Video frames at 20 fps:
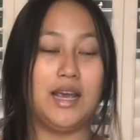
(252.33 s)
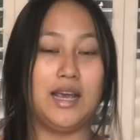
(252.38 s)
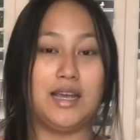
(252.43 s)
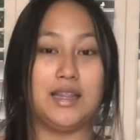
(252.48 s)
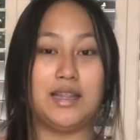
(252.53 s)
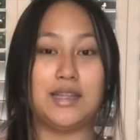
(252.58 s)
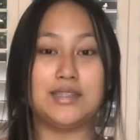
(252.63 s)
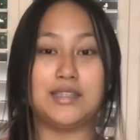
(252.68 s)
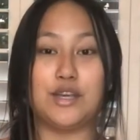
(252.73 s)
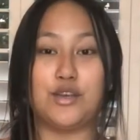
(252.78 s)
And
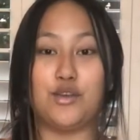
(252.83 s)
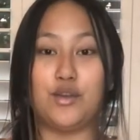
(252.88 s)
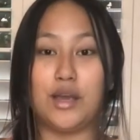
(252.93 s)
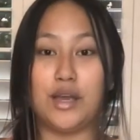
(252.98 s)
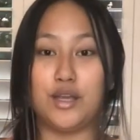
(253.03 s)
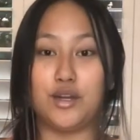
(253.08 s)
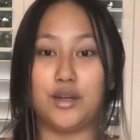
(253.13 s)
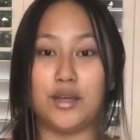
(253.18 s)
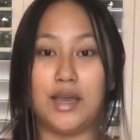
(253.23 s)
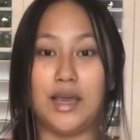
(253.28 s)
that's how you get
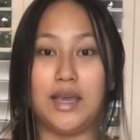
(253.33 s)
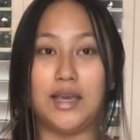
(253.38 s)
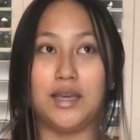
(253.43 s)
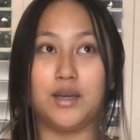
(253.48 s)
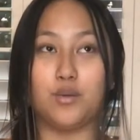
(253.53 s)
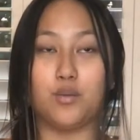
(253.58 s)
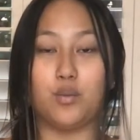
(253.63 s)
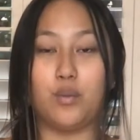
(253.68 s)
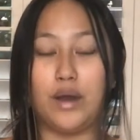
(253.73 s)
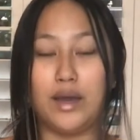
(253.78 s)
your cake
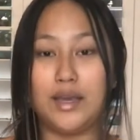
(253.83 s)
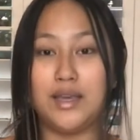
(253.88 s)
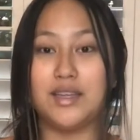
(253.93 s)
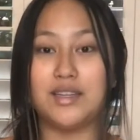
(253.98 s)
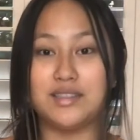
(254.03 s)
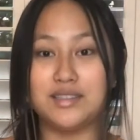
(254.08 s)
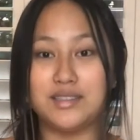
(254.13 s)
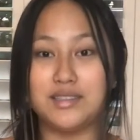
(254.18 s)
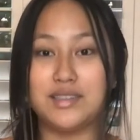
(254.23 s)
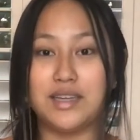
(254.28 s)
white
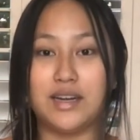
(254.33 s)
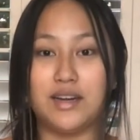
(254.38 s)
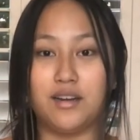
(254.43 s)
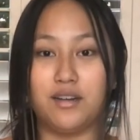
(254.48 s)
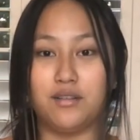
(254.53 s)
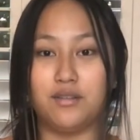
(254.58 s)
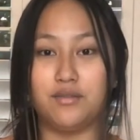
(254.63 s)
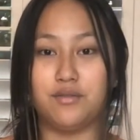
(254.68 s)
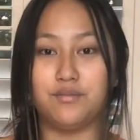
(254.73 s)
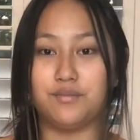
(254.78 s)
instead
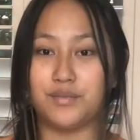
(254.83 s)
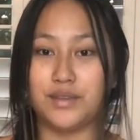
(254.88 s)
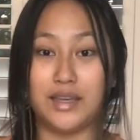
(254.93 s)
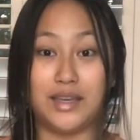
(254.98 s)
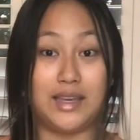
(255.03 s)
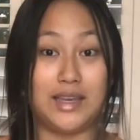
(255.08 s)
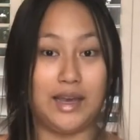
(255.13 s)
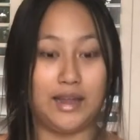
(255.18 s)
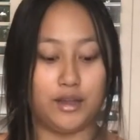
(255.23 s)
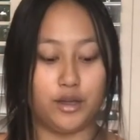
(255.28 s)
of like
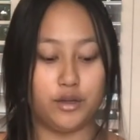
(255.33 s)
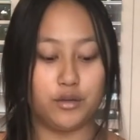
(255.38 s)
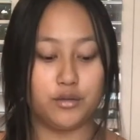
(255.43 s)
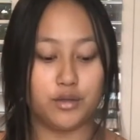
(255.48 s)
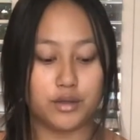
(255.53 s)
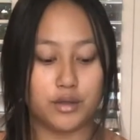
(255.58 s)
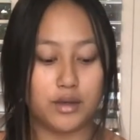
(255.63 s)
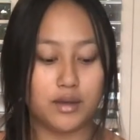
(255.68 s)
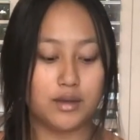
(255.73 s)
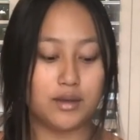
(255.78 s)
yellow
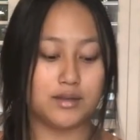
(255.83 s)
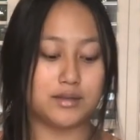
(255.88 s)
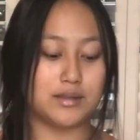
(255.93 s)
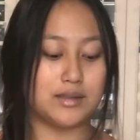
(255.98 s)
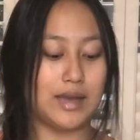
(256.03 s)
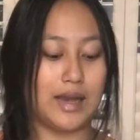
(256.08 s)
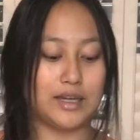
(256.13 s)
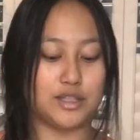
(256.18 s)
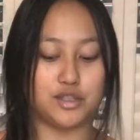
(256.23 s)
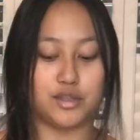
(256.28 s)
looking, because it's
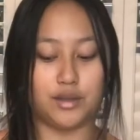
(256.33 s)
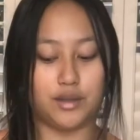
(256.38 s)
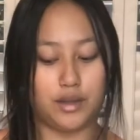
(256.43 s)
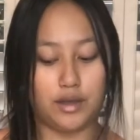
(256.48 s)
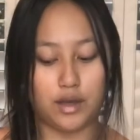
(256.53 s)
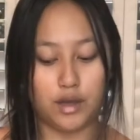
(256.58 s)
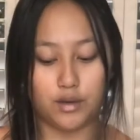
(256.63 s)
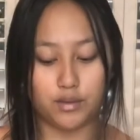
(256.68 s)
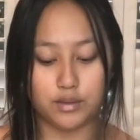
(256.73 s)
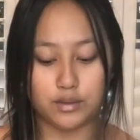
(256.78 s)
actually the
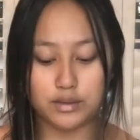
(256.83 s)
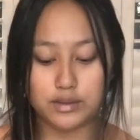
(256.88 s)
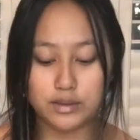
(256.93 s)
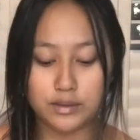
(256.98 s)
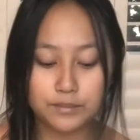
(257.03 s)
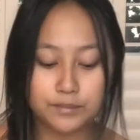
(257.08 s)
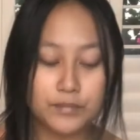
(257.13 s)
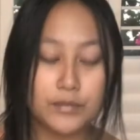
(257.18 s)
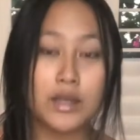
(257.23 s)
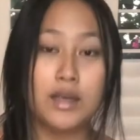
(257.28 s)
yolks.
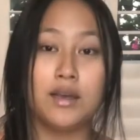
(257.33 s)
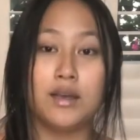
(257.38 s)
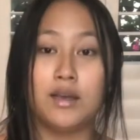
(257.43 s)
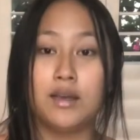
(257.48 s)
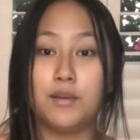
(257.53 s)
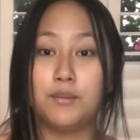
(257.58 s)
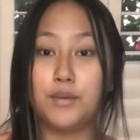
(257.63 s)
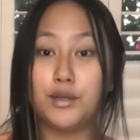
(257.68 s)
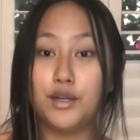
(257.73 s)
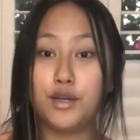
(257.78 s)

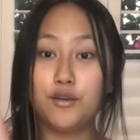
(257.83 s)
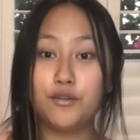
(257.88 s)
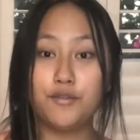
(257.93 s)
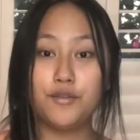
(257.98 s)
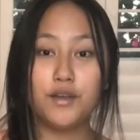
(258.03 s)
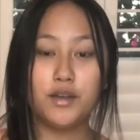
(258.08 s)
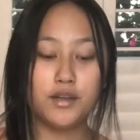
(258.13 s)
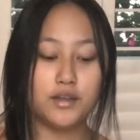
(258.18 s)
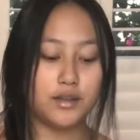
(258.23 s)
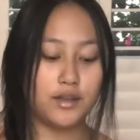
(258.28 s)
But no
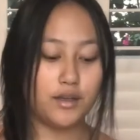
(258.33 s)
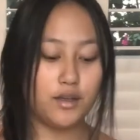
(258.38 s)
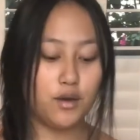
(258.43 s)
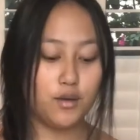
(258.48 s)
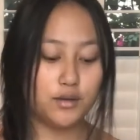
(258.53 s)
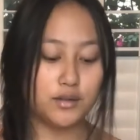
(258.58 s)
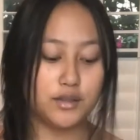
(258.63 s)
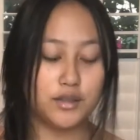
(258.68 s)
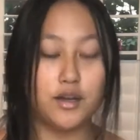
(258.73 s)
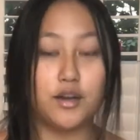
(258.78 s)
fear, the
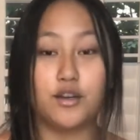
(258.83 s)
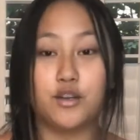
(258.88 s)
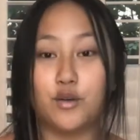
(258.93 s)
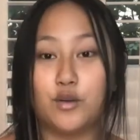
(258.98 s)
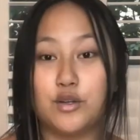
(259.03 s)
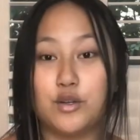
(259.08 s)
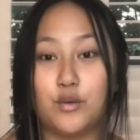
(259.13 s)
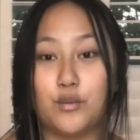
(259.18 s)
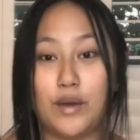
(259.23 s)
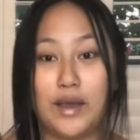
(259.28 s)
yolks are not
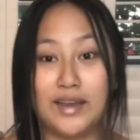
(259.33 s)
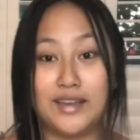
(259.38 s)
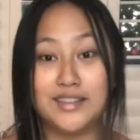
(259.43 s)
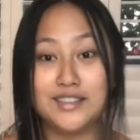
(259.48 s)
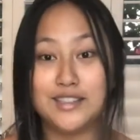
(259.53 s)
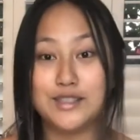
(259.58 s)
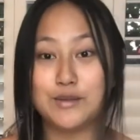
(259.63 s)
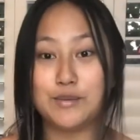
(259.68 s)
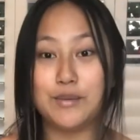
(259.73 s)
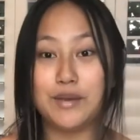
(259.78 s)
going to
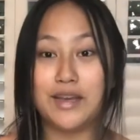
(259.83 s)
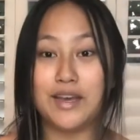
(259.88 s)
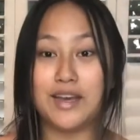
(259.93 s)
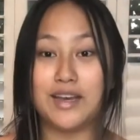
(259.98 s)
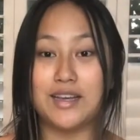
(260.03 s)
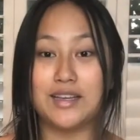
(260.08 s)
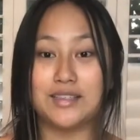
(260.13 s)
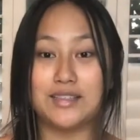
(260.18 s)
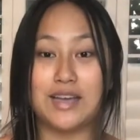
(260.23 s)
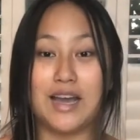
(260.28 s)
waste
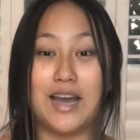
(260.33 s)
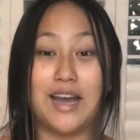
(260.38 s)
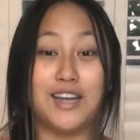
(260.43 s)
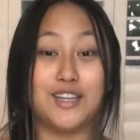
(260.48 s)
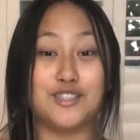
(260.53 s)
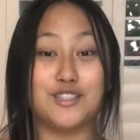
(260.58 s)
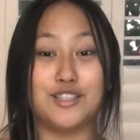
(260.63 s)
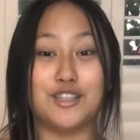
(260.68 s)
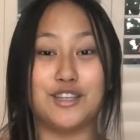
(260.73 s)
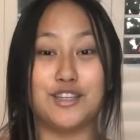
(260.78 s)
because I
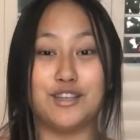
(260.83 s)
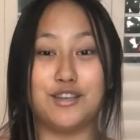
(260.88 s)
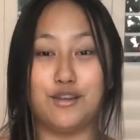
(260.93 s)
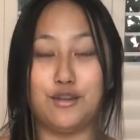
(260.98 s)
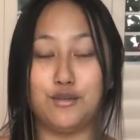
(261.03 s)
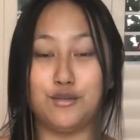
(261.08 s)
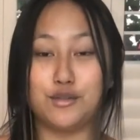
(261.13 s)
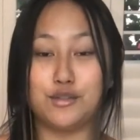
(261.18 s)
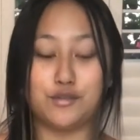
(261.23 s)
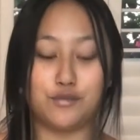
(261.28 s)
actually
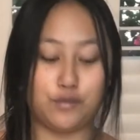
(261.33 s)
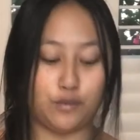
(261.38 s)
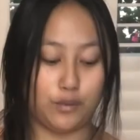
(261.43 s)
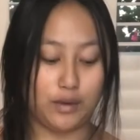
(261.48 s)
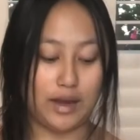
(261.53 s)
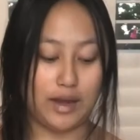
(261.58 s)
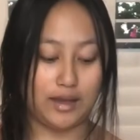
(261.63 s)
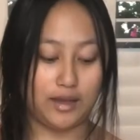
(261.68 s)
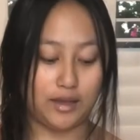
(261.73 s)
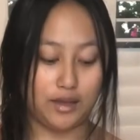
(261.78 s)
used
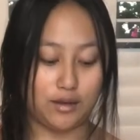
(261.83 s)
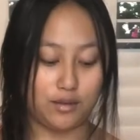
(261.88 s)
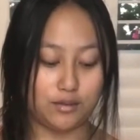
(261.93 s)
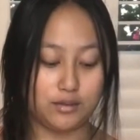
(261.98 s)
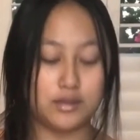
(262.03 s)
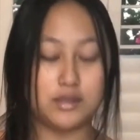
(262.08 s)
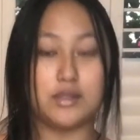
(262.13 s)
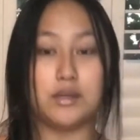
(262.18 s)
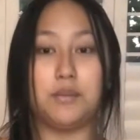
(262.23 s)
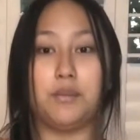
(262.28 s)
4 egg
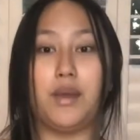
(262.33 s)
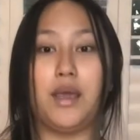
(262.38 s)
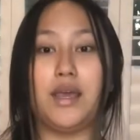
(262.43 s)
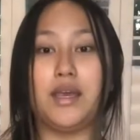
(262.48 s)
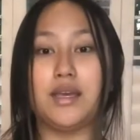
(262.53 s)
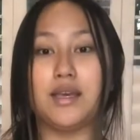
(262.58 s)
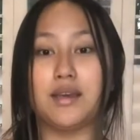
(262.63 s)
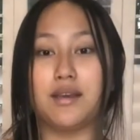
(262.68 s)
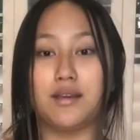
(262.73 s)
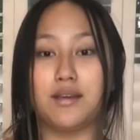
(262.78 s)
yolks to
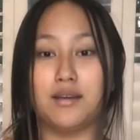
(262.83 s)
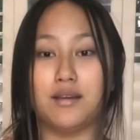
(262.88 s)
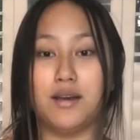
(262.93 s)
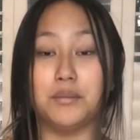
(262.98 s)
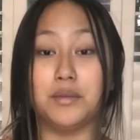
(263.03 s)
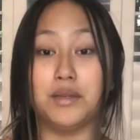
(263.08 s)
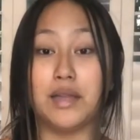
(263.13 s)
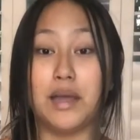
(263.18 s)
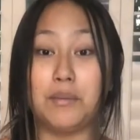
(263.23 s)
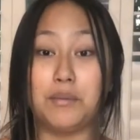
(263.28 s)
make
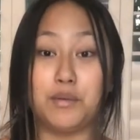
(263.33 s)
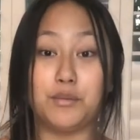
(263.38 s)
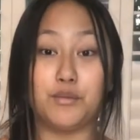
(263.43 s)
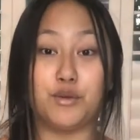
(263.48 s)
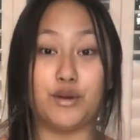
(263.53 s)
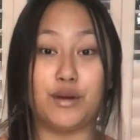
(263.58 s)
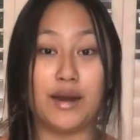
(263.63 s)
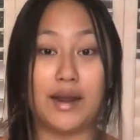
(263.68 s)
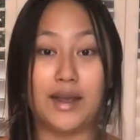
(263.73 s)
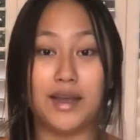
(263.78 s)
lemon
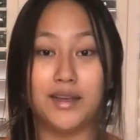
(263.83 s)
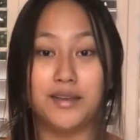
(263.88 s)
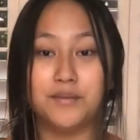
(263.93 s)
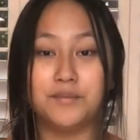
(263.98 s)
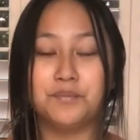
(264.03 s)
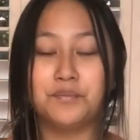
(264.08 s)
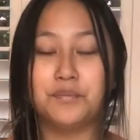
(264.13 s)
meringue,